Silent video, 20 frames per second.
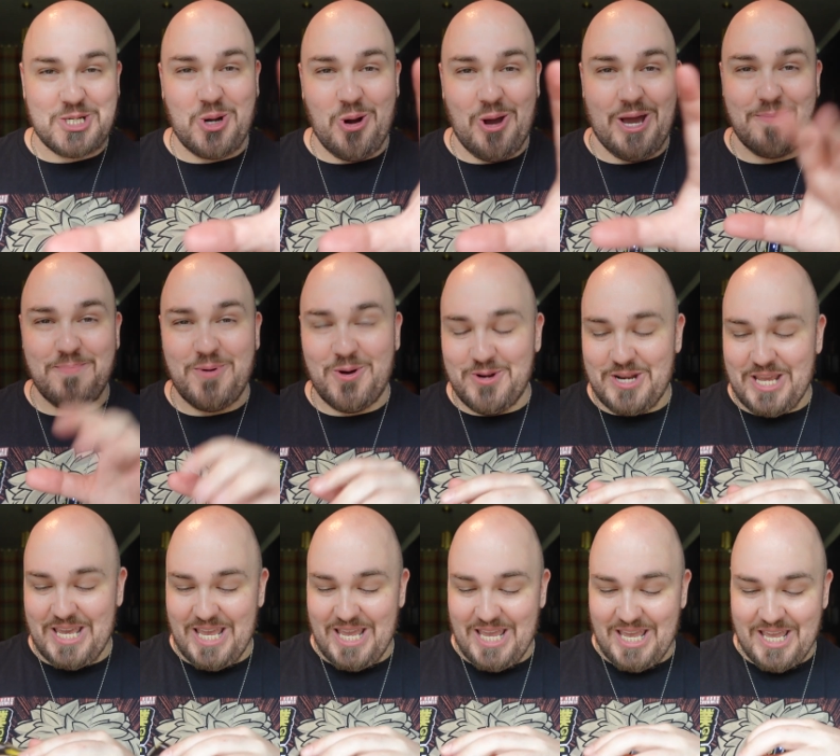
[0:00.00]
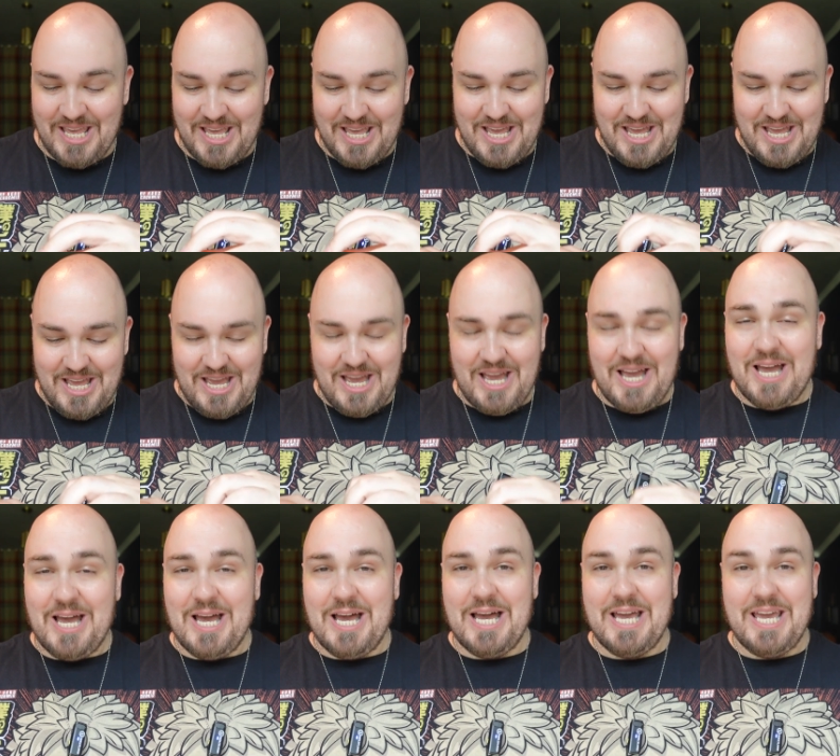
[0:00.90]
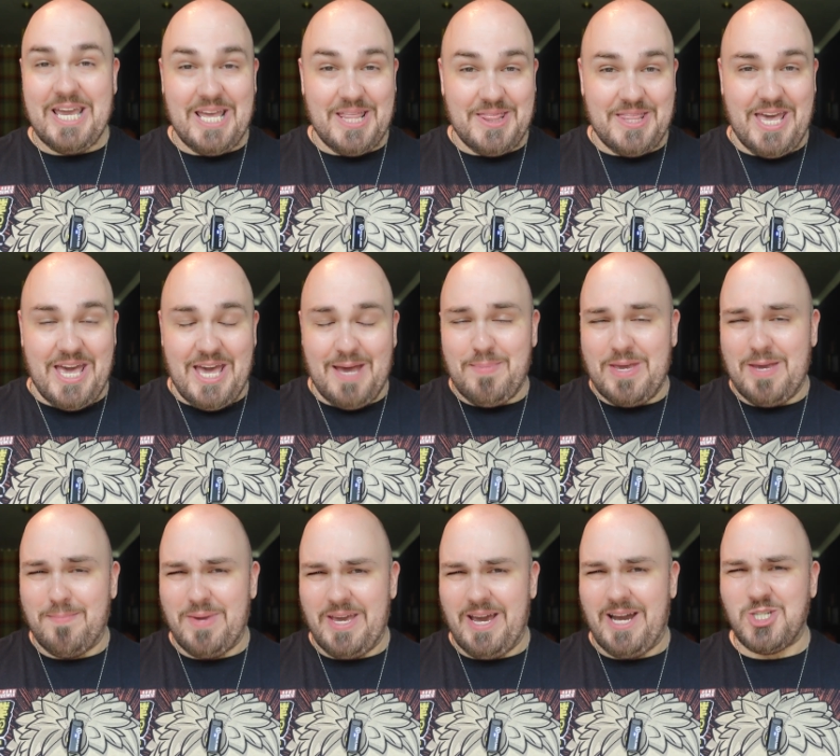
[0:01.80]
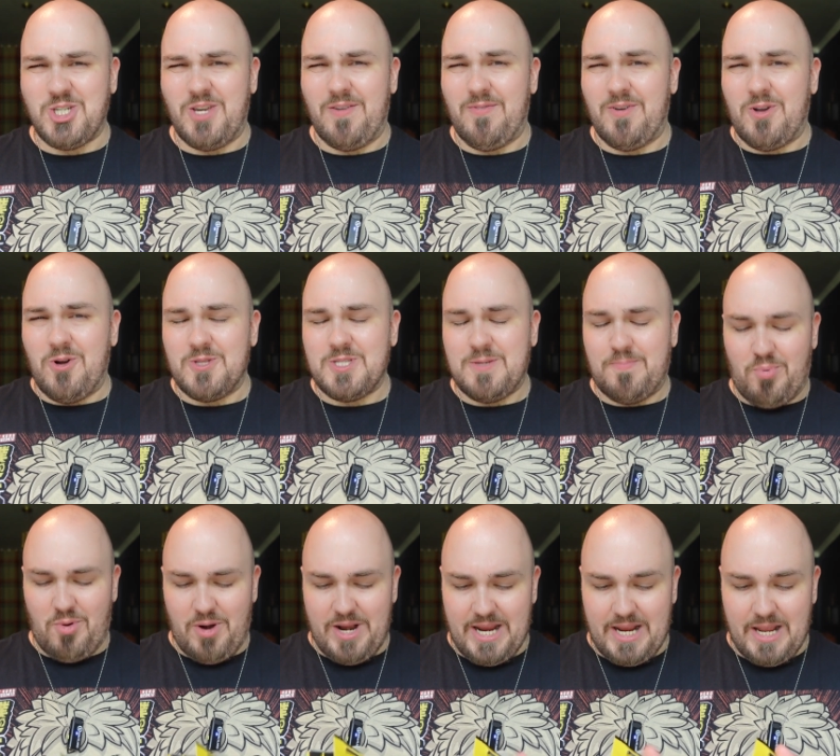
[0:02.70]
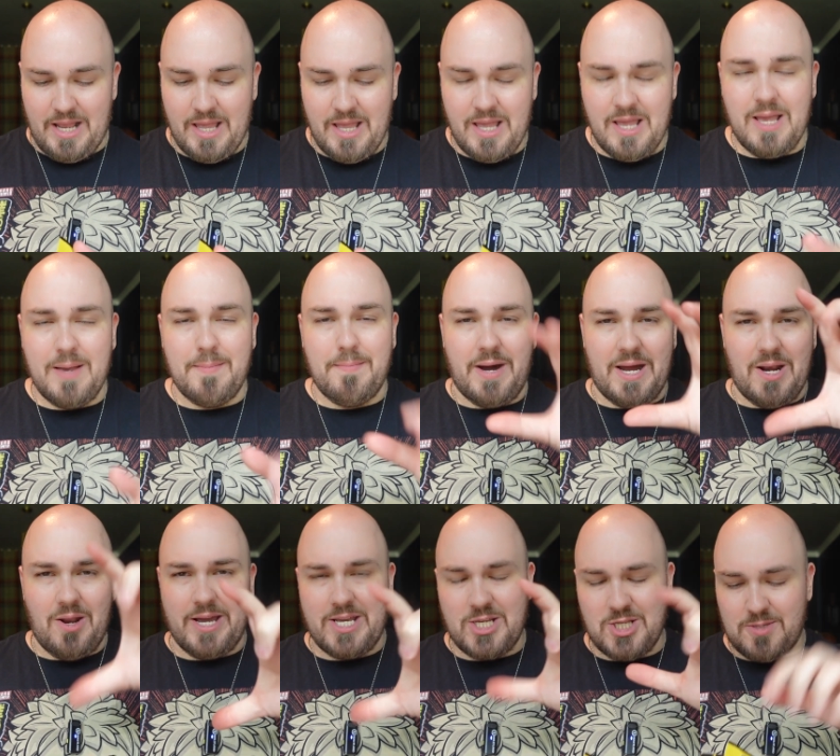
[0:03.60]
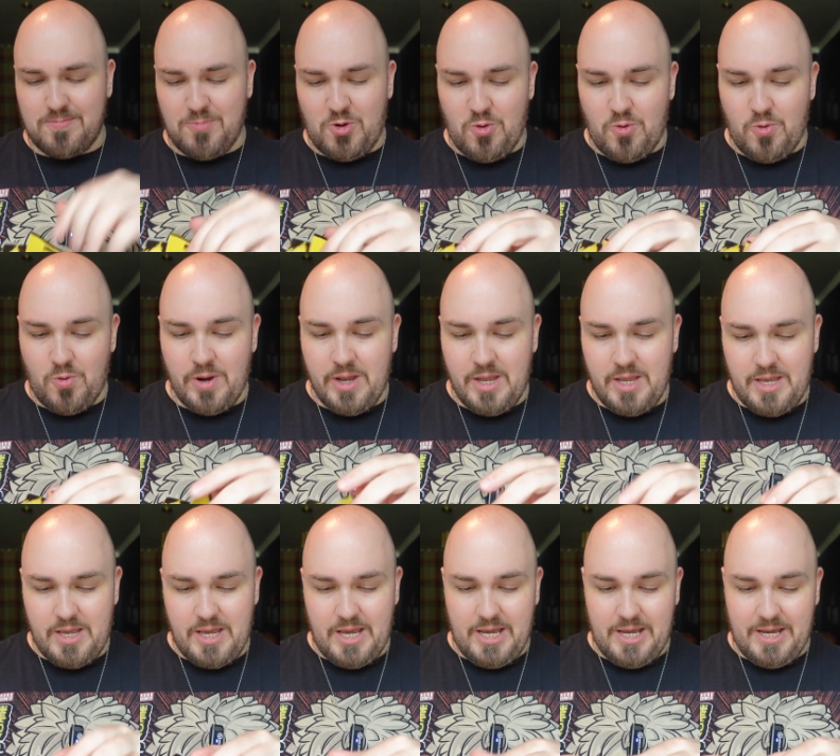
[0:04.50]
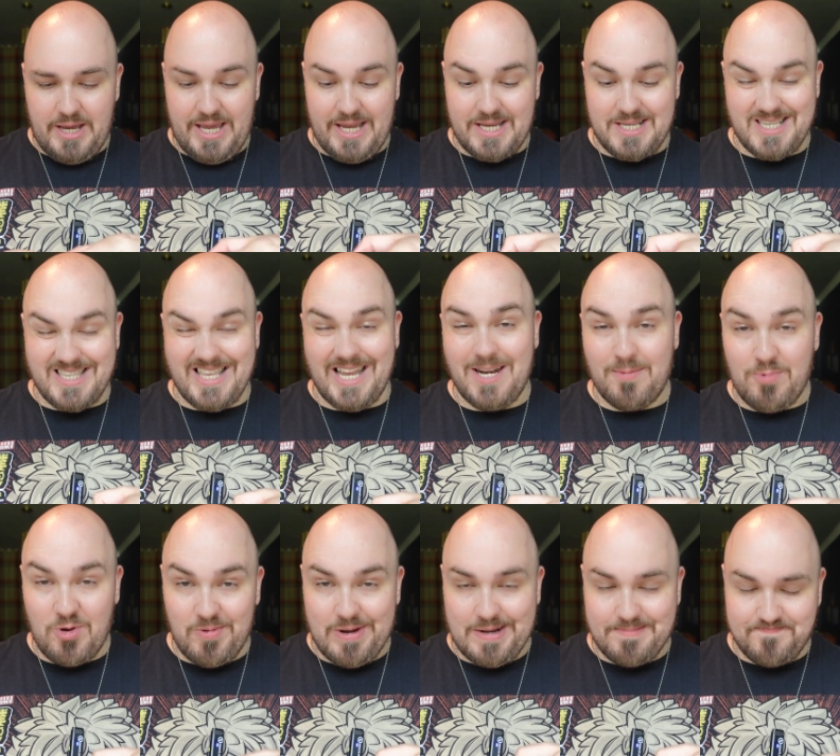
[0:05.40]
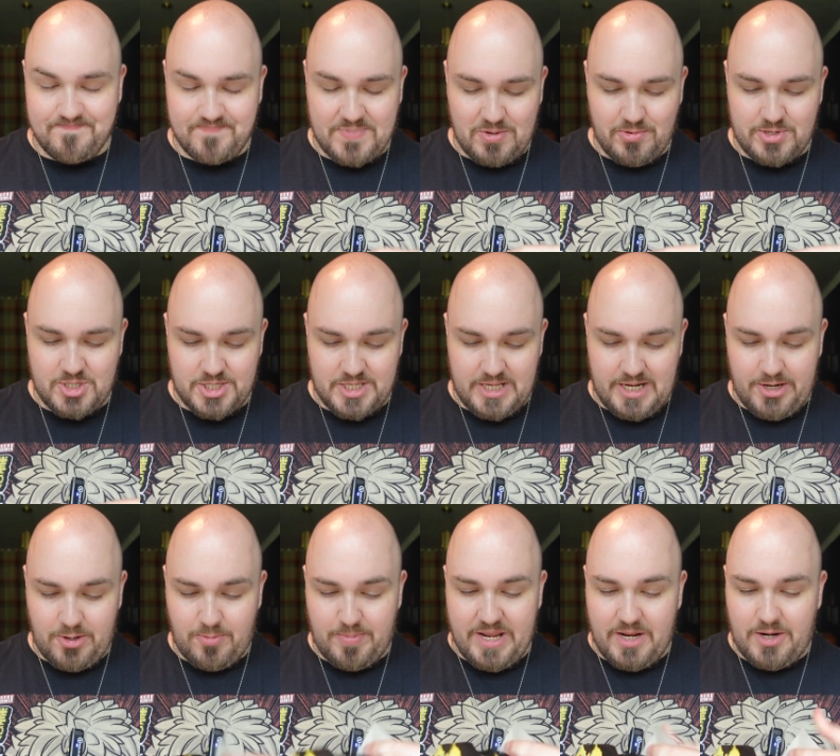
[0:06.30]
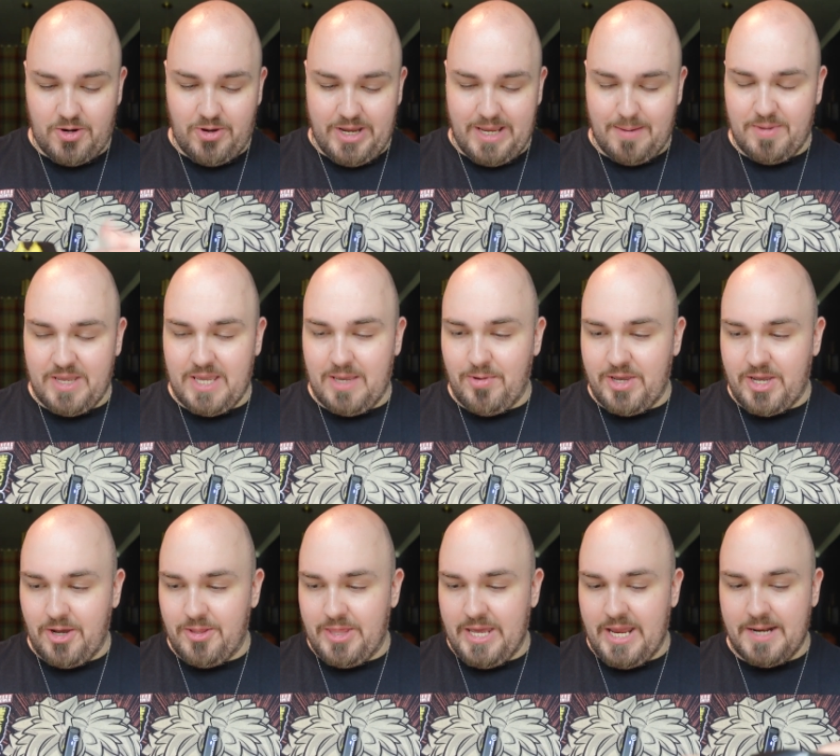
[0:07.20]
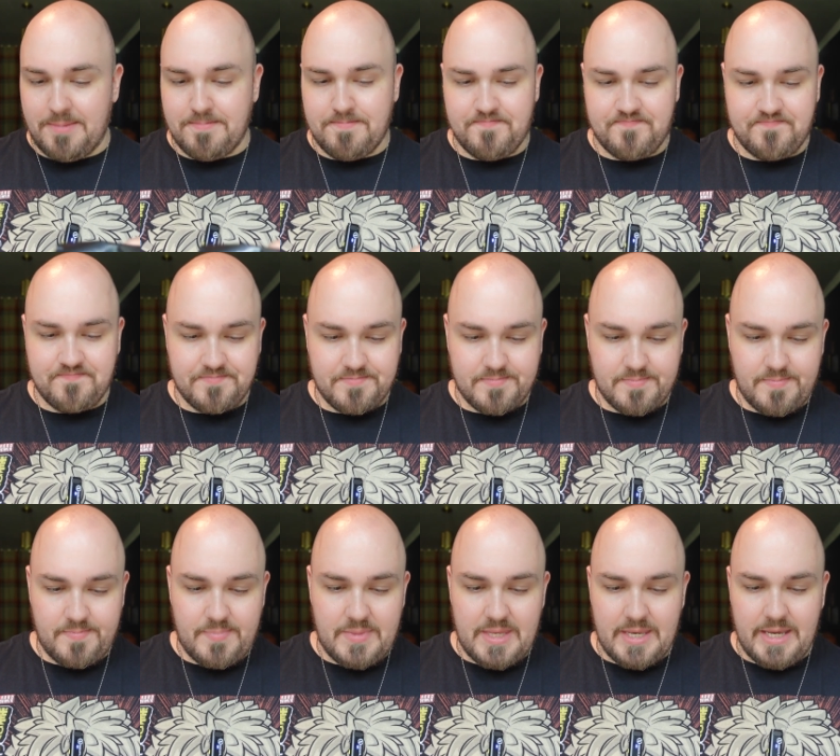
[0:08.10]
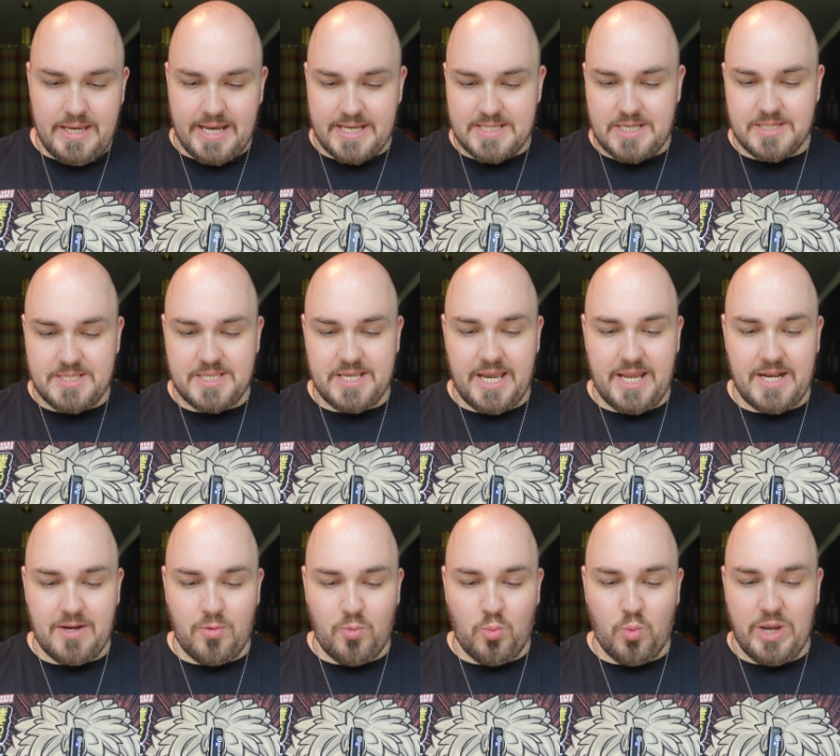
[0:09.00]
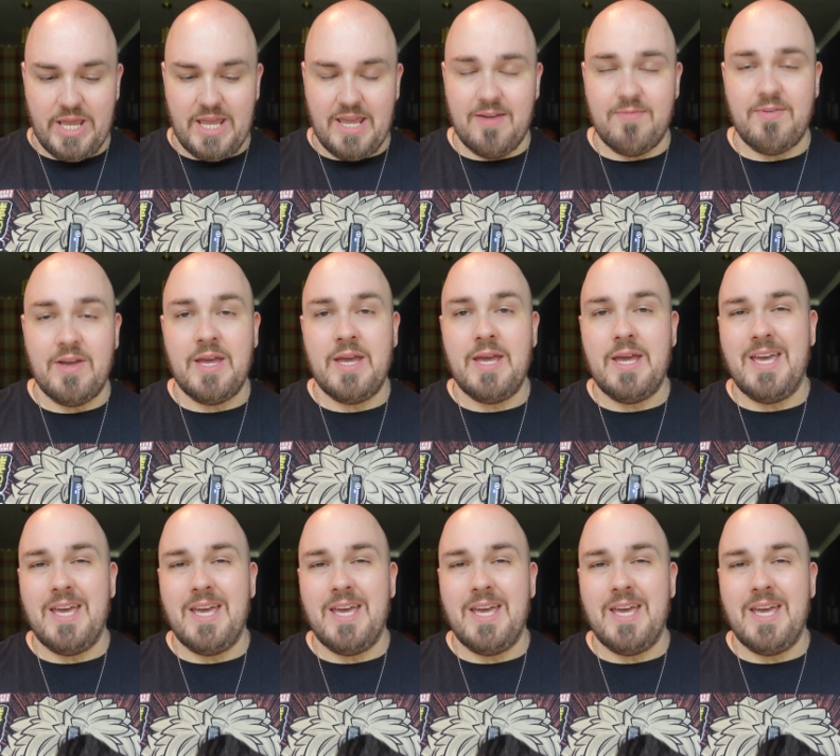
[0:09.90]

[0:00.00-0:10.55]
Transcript: tripod here uh, in the Airbnb. I actually forgot to bring my like small uh, extendable one, which is a little bit annoying. But here we go then, as I said, with